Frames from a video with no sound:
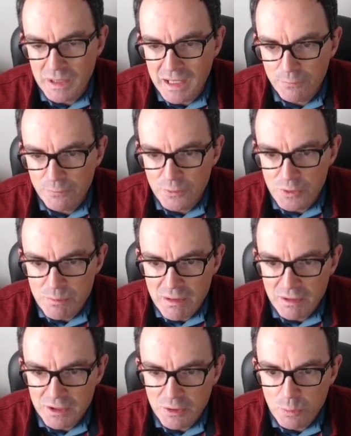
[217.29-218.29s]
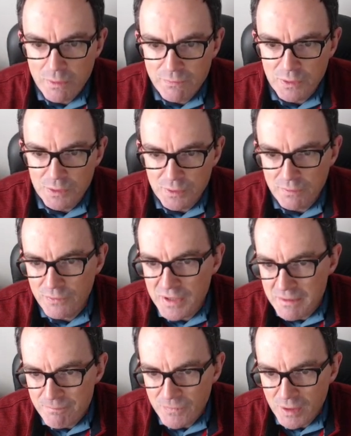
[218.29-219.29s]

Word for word: an alphanumeric equivalent of the